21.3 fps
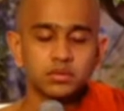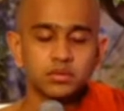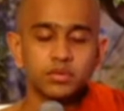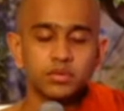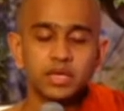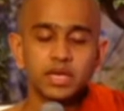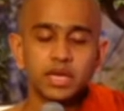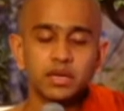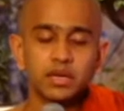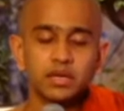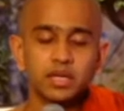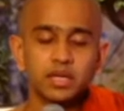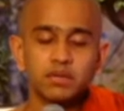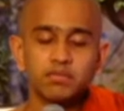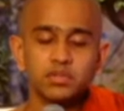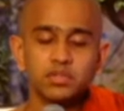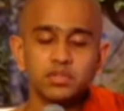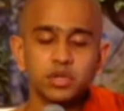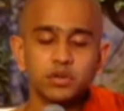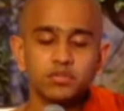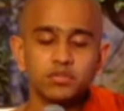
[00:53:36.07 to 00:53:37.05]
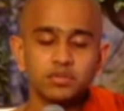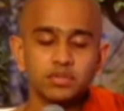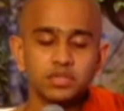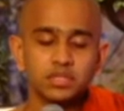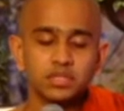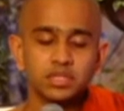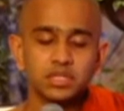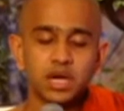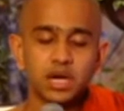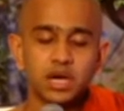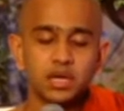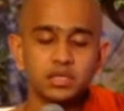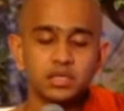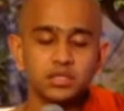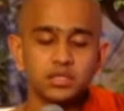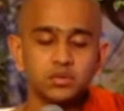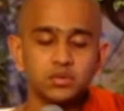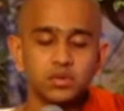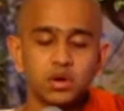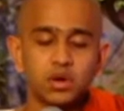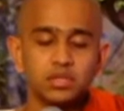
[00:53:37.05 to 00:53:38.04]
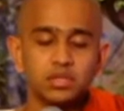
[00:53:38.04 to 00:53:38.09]
We can never offer dana
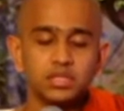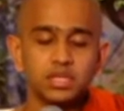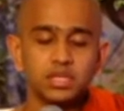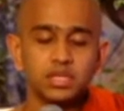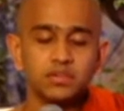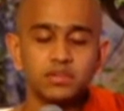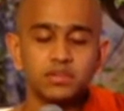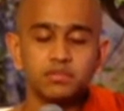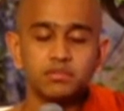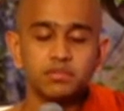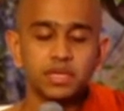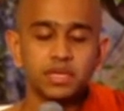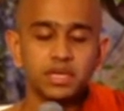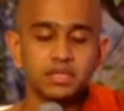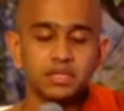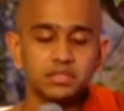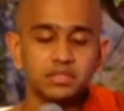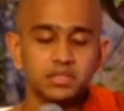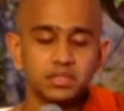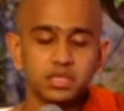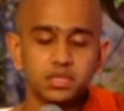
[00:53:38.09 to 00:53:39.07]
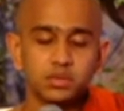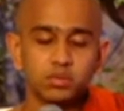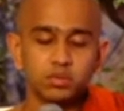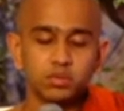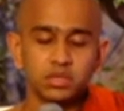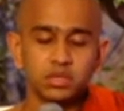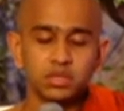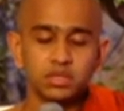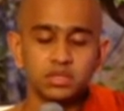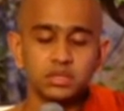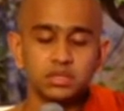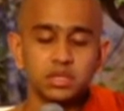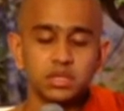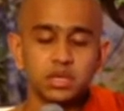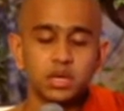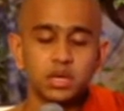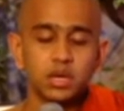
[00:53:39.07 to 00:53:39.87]
to all the living beings in this world,